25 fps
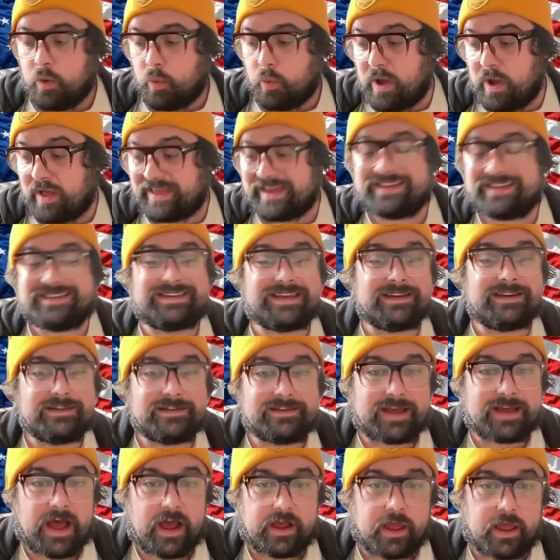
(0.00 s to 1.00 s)
Well, he
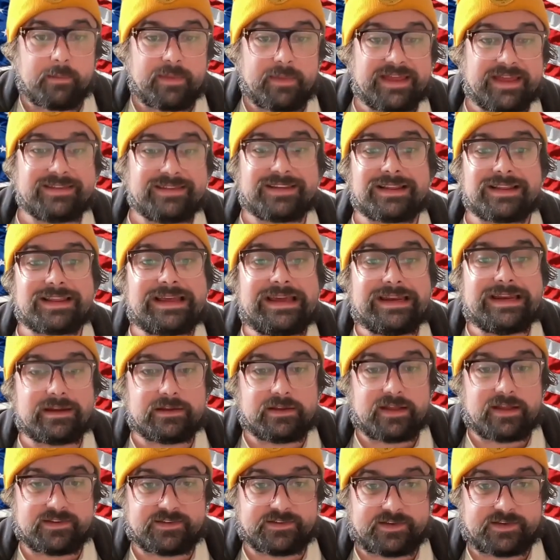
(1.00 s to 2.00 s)
didn't he
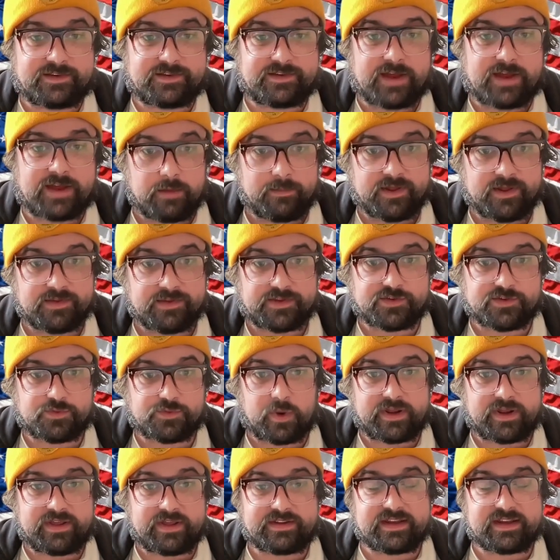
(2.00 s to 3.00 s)
deleted his documents is
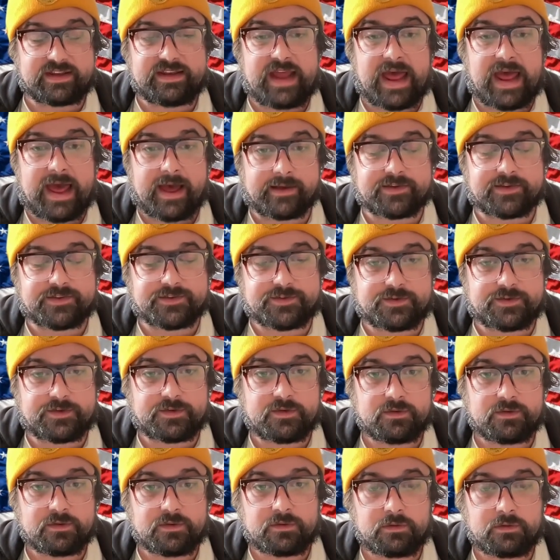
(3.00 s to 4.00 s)
what he did
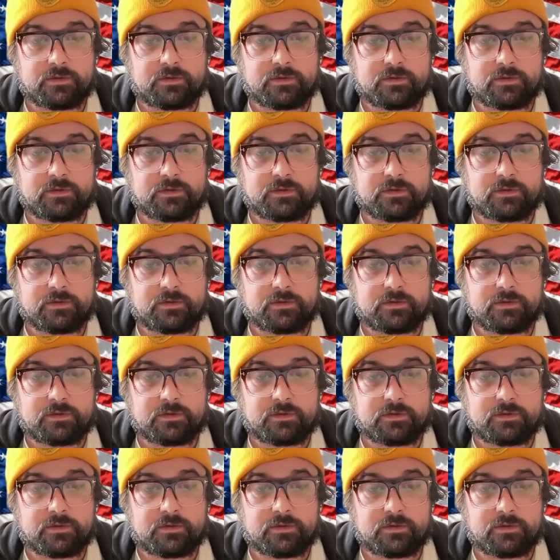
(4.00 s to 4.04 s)
next.